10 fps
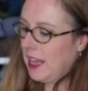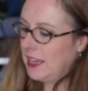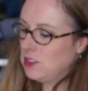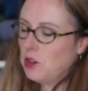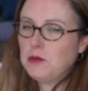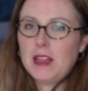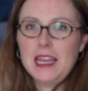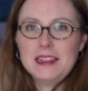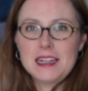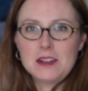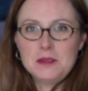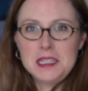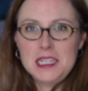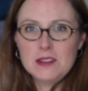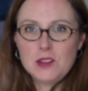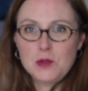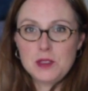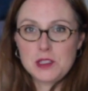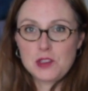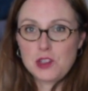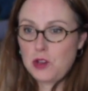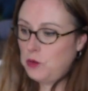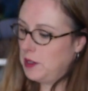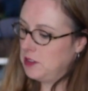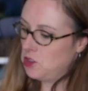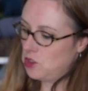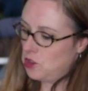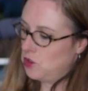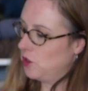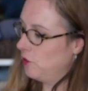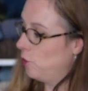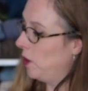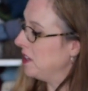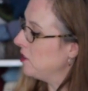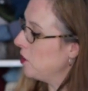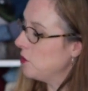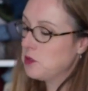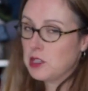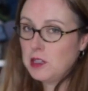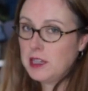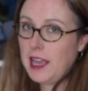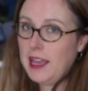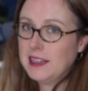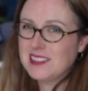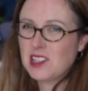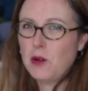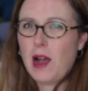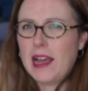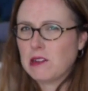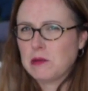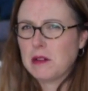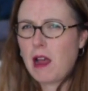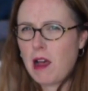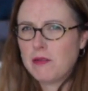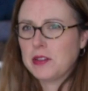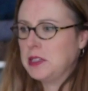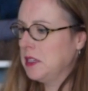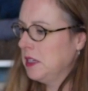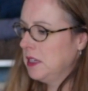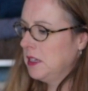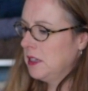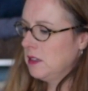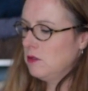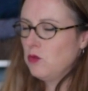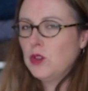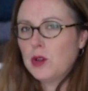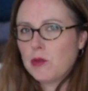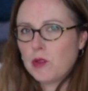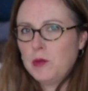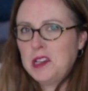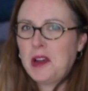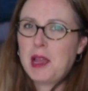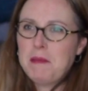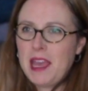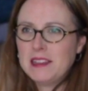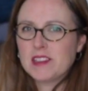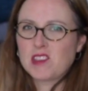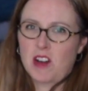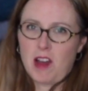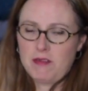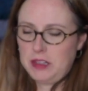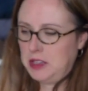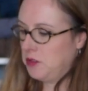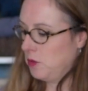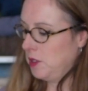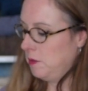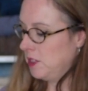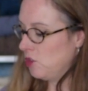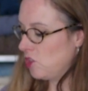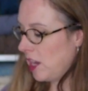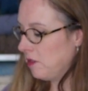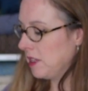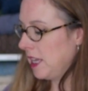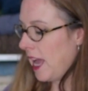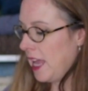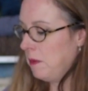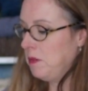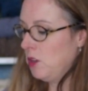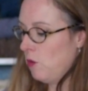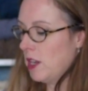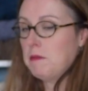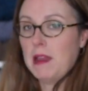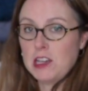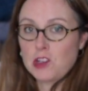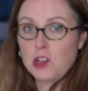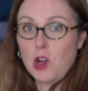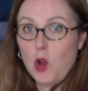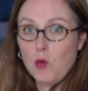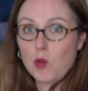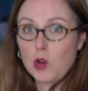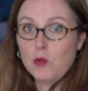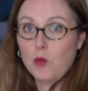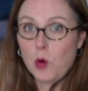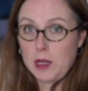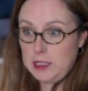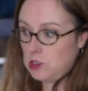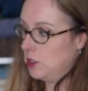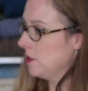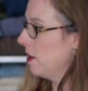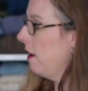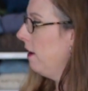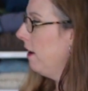I don't like that it only gives you this 2-inch sort of window to look at, so I don't often look through the window. I may start off looking through the window, but generally I am going to want to measure over 4 inches.